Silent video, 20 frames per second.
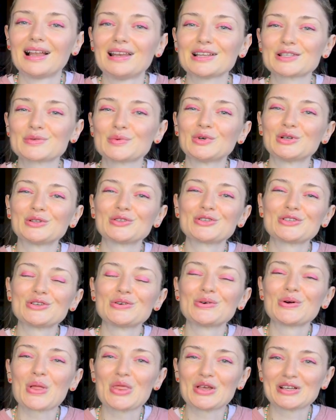Let's move on
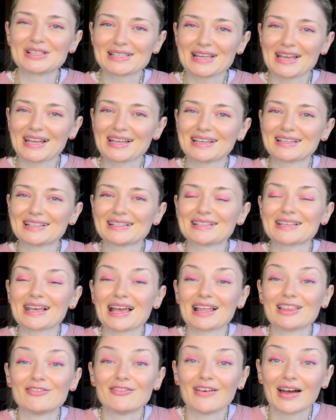to the second
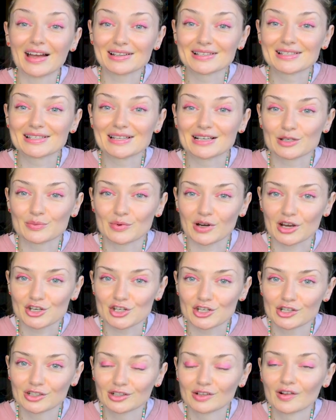advanced
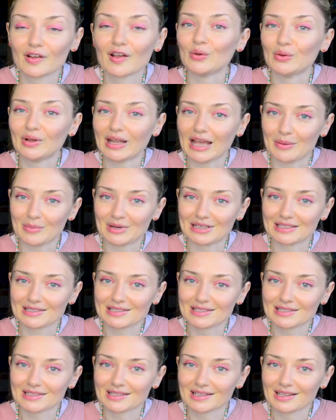expression, you name
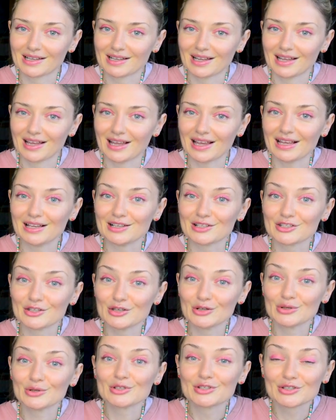it. It's
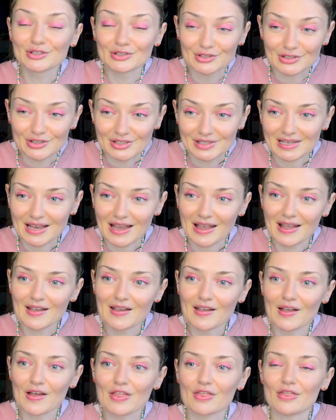used to
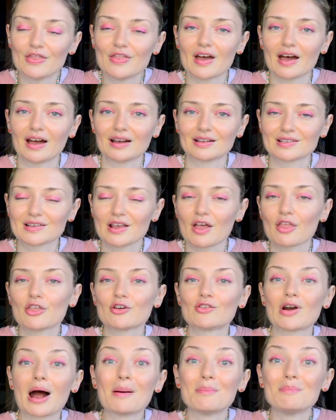say that
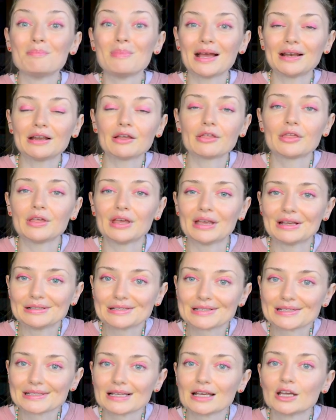there are many
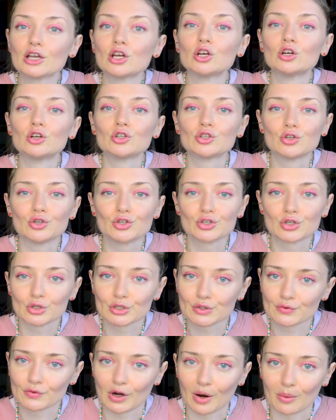things to
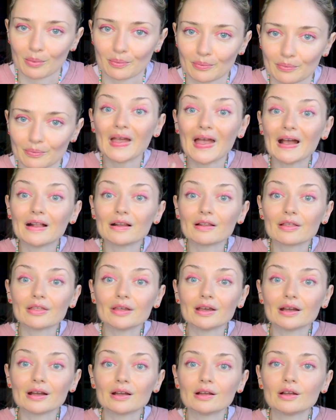choose from,
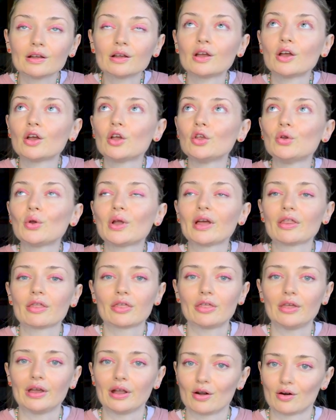anything you can
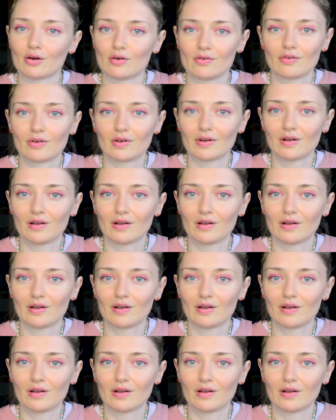think of.